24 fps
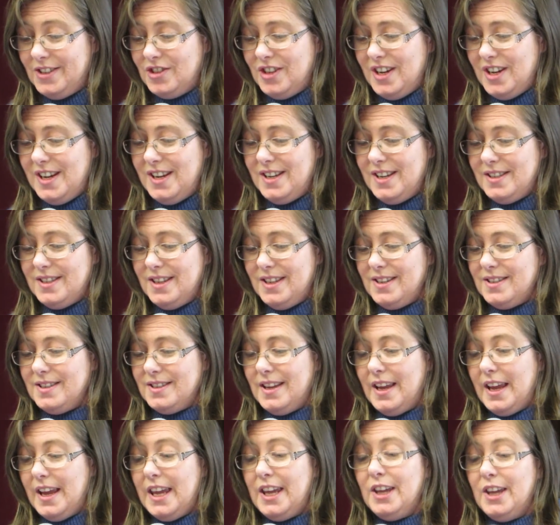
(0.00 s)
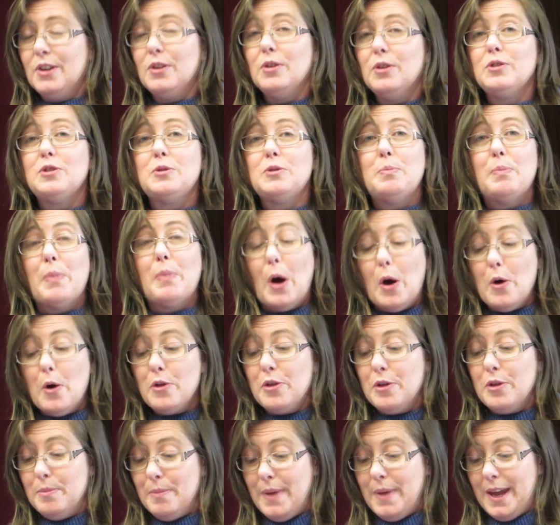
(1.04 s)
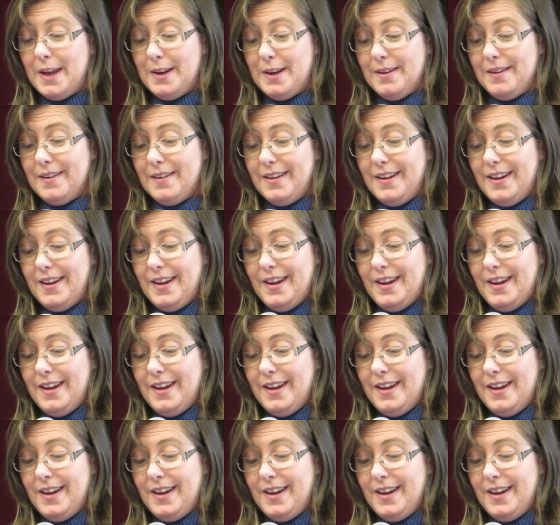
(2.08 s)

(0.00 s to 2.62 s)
Jesus heals both men.